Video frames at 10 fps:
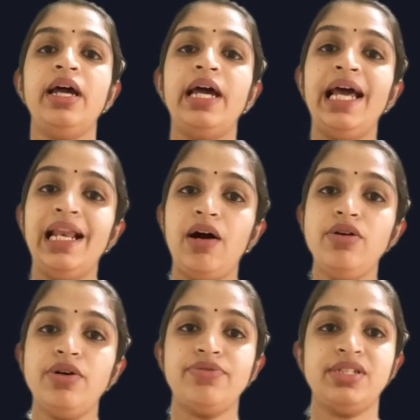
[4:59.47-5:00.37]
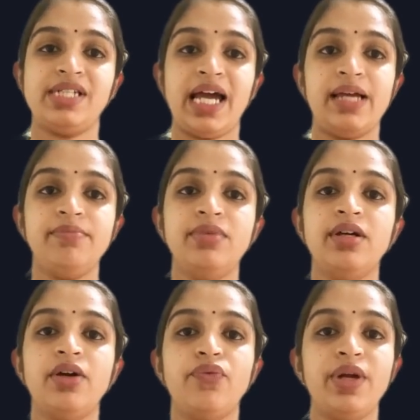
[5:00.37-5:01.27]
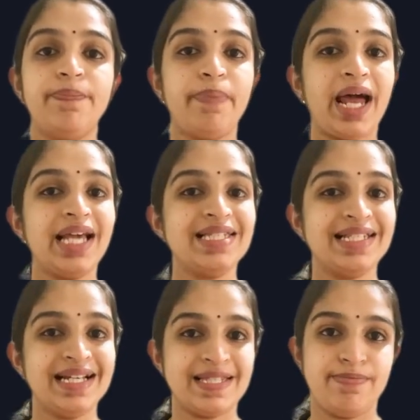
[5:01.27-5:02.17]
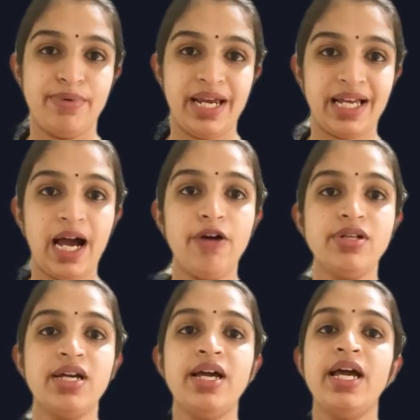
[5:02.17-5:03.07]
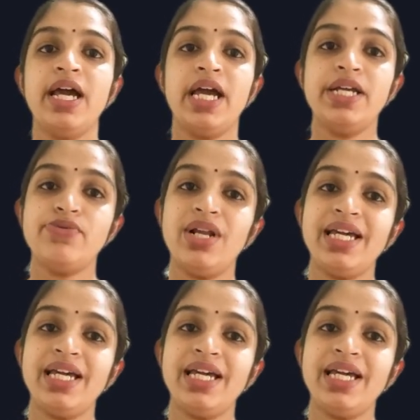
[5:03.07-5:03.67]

A lot of the time, when price does break out, it will